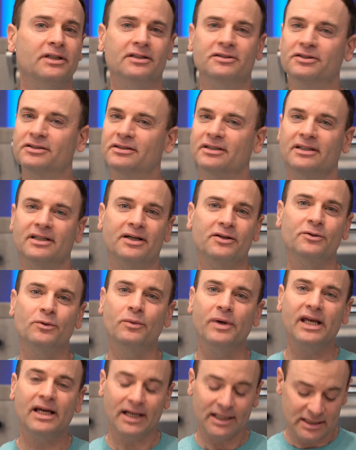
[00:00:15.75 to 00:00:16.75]
It's just another
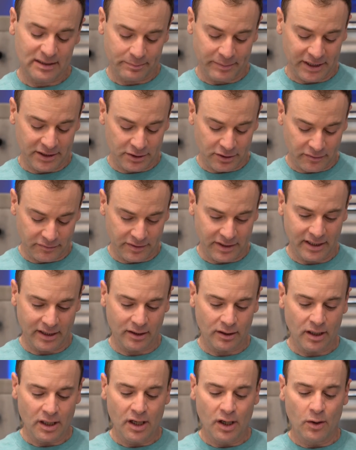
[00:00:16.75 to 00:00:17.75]
week I spent over
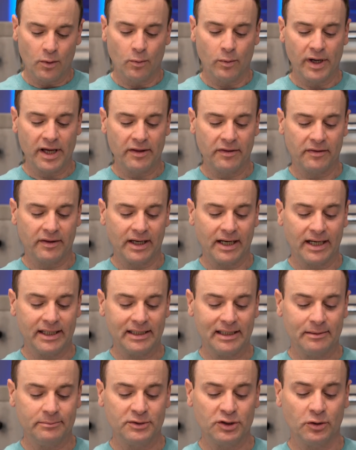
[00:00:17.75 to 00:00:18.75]
there with a guy
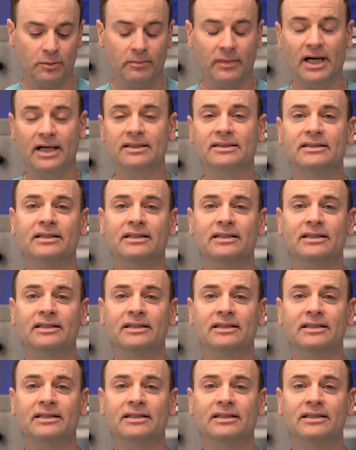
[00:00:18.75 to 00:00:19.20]
named Thomas